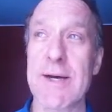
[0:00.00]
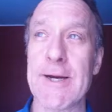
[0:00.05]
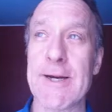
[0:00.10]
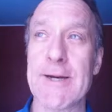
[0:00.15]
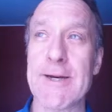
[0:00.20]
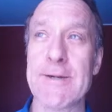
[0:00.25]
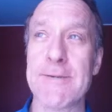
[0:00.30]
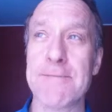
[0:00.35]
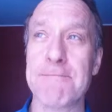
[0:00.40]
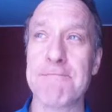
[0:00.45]

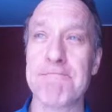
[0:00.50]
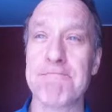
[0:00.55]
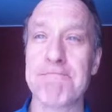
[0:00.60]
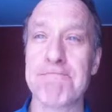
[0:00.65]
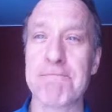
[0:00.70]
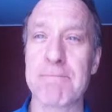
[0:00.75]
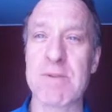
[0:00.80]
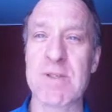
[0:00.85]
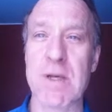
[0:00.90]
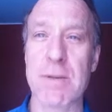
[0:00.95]

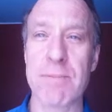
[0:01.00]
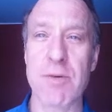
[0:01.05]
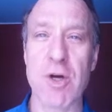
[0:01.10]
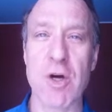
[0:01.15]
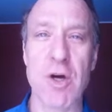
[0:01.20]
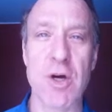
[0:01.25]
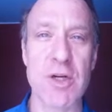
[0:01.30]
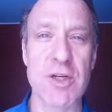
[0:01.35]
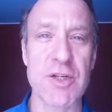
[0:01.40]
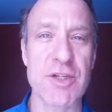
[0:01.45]
um,
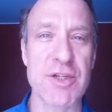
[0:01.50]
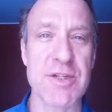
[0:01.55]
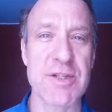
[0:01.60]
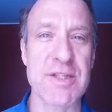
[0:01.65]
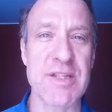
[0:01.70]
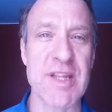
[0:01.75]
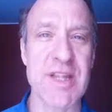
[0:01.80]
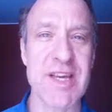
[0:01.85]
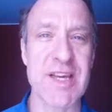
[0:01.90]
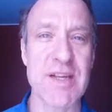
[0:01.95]

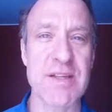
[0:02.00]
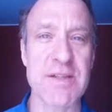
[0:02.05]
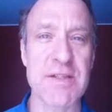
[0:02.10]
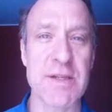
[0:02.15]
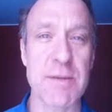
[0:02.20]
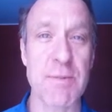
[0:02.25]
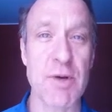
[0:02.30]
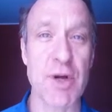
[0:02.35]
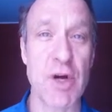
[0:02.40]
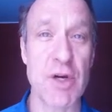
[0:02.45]
subconscious things,
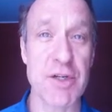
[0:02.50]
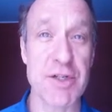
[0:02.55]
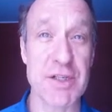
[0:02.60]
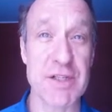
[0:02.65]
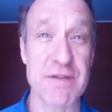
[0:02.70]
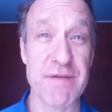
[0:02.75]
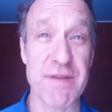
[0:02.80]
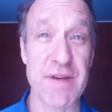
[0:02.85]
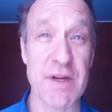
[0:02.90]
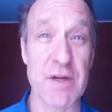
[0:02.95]

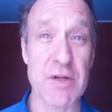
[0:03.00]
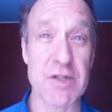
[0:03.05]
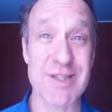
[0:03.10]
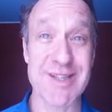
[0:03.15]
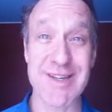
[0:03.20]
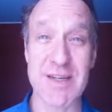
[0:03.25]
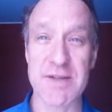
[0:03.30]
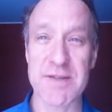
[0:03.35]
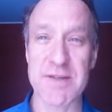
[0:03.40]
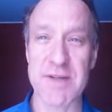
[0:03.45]
subconscious
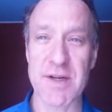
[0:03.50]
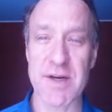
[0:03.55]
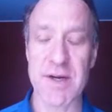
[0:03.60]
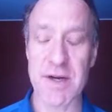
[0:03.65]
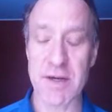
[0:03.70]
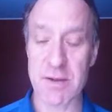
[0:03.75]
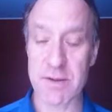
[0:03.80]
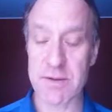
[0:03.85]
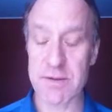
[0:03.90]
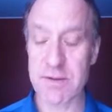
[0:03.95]
fears and
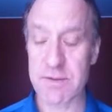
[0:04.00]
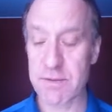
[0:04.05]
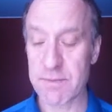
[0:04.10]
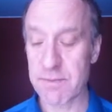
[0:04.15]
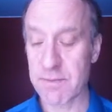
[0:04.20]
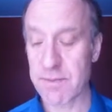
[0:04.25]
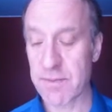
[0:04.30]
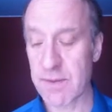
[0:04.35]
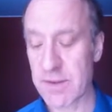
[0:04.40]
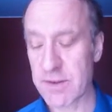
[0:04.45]
desires,
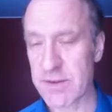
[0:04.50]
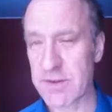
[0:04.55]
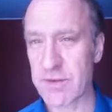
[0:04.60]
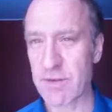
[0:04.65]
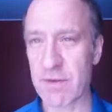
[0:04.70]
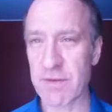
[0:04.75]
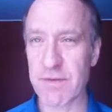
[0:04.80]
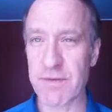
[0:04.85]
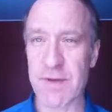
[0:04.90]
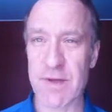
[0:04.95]
this
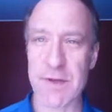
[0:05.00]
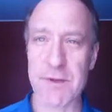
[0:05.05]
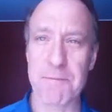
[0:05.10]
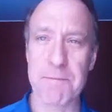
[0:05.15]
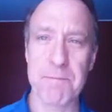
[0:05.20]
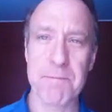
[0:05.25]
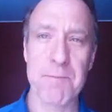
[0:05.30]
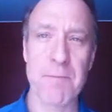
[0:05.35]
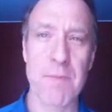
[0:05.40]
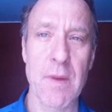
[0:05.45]
sort of thing.
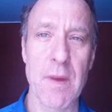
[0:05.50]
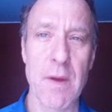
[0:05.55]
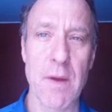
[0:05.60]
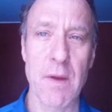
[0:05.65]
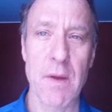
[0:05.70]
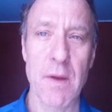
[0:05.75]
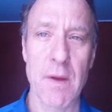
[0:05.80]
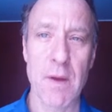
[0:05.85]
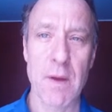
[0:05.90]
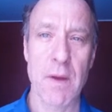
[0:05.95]

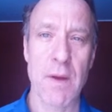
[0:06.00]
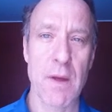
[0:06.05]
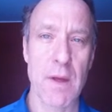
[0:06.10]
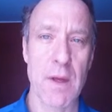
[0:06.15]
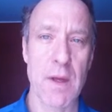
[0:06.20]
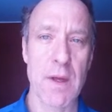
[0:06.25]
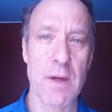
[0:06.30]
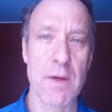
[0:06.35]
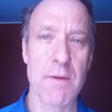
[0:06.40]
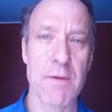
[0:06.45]

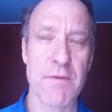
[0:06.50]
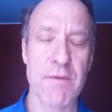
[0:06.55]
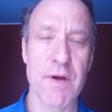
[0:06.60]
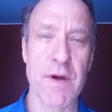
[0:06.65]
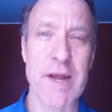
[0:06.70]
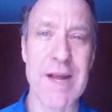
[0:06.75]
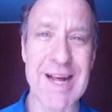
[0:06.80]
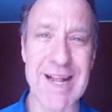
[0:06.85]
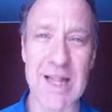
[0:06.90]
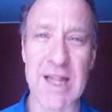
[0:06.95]
And
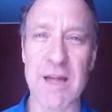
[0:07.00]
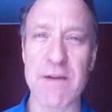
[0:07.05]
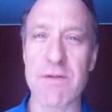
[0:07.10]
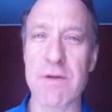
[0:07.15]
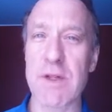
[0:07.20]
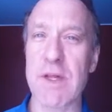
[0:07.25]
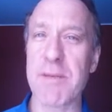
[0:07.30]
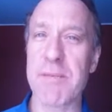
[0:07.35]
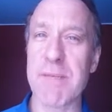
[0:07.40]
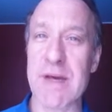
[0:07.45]
very
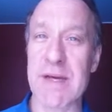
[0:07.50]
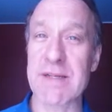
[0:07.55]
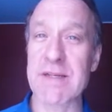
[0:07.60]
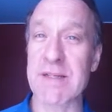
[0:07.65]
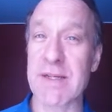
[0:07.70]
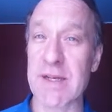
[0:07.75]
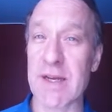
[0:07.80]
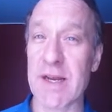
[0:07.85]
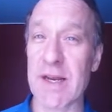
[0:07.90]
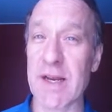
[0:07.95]
cleverly
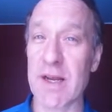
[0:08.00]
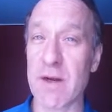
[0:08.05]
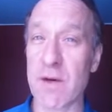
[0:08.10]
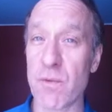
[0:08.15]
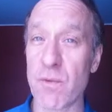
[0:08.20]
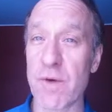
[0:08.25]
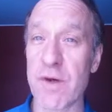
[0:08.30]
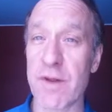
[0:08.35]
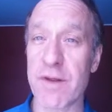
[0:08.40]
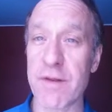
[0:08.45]
mixing it
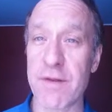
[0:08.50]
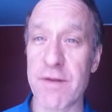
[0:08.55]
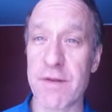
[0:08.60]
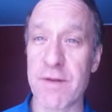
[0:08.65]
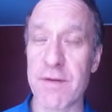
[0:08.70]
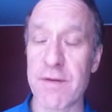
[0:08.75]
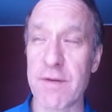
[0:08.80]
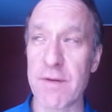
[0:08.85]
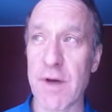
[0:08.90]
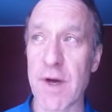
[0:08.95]
in
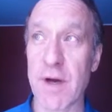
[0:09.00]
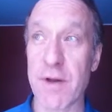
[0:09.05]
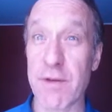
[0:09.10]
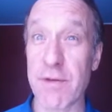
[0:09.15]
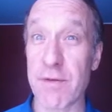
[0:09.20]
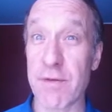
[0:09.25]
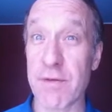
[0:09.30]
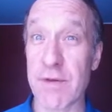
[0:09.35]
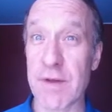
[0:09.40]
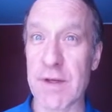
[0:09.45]
with
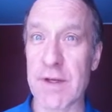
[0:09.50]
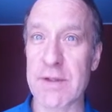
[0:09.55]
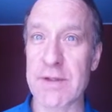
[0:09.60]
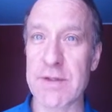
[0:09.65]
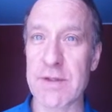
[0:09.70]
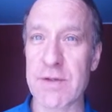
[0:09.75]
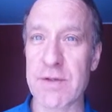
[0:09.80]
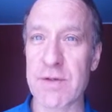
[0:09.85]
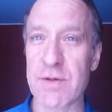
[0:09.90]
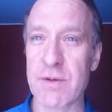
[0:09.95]
other
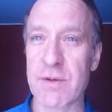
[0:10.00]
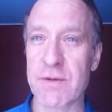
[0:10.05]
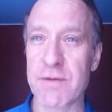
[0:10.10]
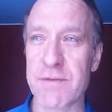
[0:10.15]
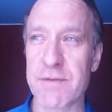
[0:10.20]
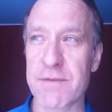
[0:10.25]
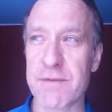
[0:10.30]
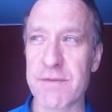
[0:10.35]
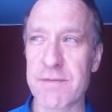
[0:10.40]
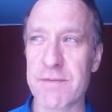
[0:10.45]
things to sort
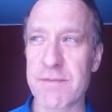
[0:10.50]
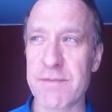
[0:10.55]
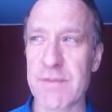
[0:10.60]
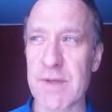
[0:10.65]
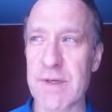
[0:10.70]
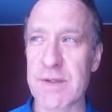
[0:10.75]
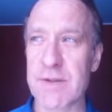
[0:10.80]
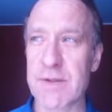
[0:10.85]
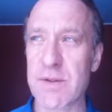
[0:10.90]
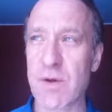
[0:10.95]
of,
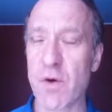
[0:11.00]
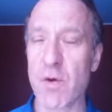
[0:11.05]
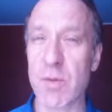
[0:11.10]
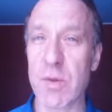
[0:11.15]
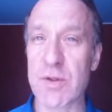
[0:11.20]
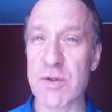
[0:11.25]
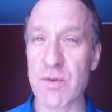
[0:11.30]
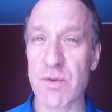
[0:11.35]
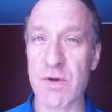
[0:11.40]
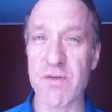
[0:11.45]
as
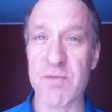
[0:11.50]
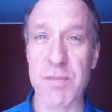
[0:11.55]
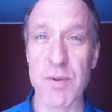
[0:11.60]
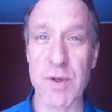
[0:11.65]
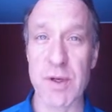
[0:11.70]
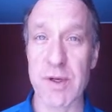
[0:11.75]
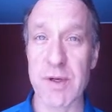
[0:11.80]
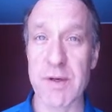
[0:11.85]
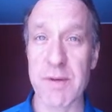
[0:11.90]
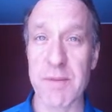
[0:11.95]
Goebbels would have
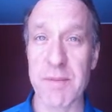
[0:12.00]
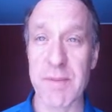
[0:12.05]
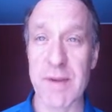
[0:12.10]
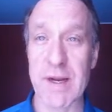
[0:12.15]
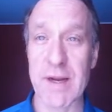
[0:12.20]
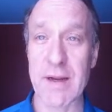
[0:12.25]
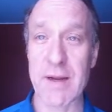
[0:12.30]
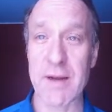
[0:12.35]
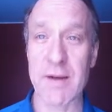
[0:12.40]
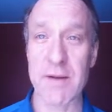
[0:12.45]
put it,
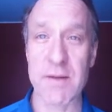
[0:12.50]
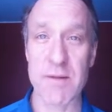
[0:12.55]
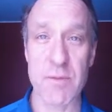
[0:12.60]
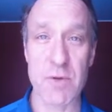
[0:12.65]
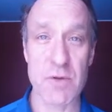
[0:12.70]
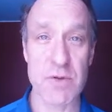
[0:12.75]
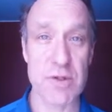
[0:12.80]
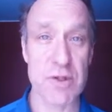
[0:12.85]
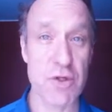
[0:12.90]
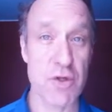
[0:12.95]
make the
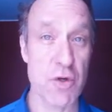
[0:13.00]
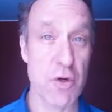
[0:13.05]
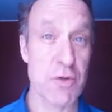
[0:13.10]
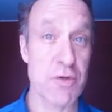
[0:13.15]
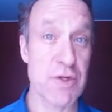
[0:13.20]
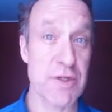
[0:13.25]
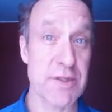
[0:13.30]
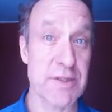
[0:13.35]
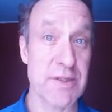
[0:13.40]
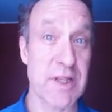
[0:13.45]
most
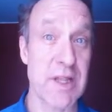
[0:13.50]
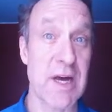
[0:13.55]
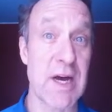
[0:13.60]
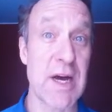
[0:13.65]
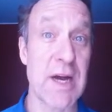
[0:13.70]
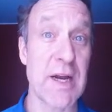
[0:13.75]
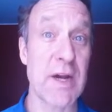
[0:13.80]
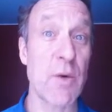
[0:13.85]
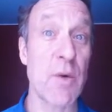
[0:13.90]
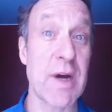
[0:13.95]
atrocious
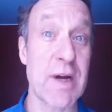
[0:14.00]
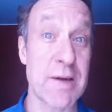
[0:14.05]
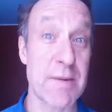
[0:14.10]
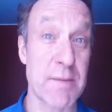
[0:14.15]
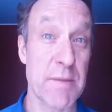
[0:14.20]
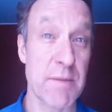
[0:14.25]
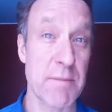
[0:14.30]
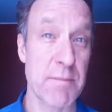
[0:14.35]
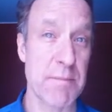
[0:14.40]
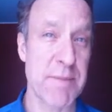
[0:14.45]
lie quite
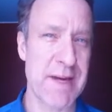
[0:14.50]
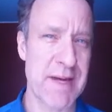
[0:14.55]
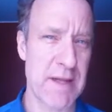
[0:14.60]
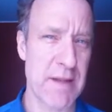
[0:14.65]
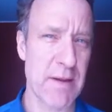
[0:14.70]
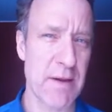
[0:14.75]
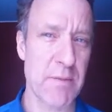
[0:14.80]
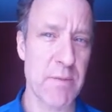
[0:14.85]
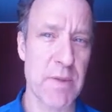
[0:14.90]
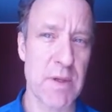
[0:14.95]

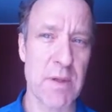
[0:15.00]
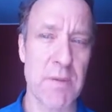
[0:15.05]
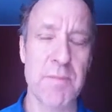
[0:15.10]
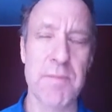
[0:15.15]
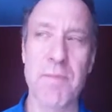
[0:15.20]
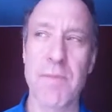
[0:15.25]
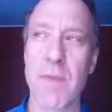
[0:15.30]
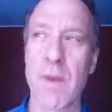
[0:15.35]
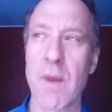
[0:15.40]
palatable.